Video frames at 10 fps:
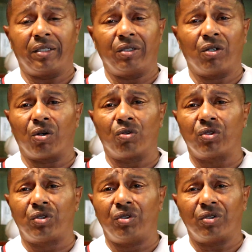you
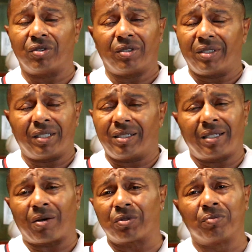know,
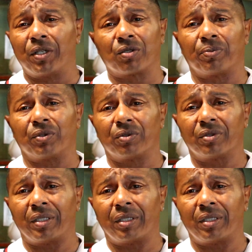that was miserable.